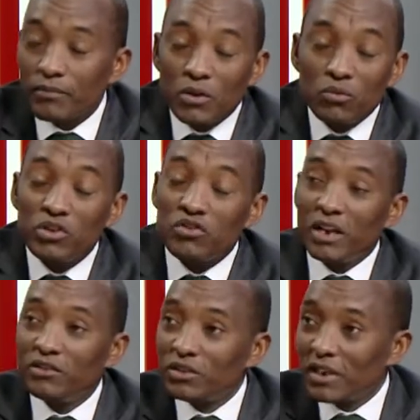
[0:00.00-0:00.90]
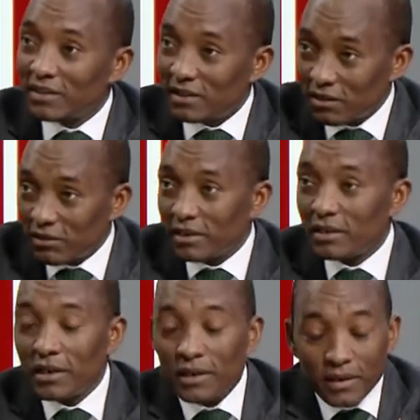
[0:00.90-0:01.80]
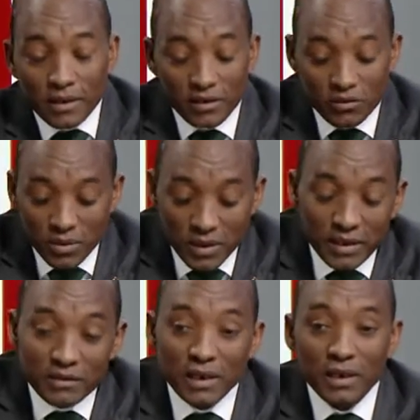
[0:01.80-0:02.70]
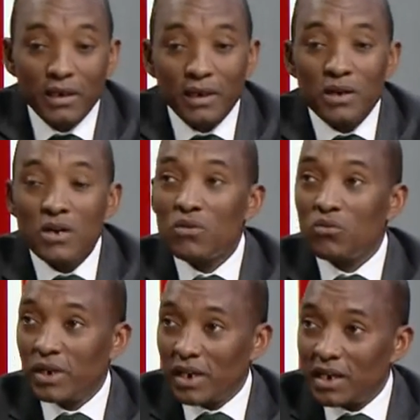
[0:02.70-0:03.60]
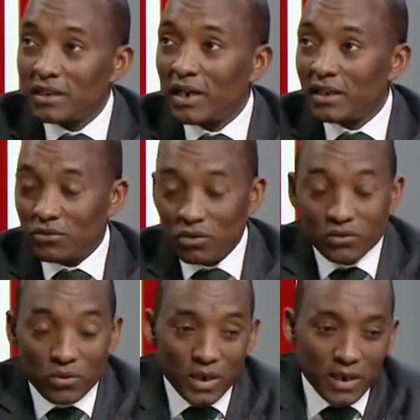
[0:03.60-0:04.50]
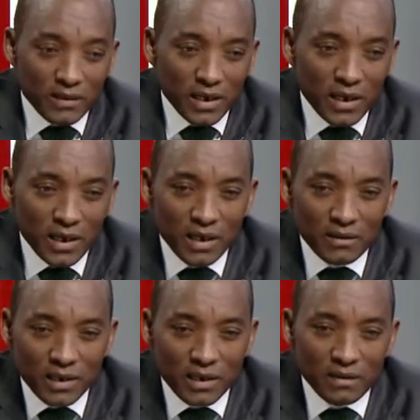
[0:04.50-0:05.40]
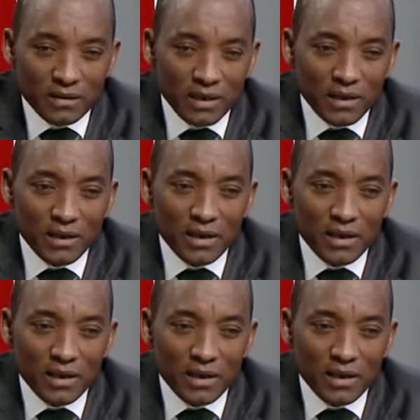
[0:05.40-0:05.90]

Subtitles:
Which Algeria has a great experience, and we learn as also as a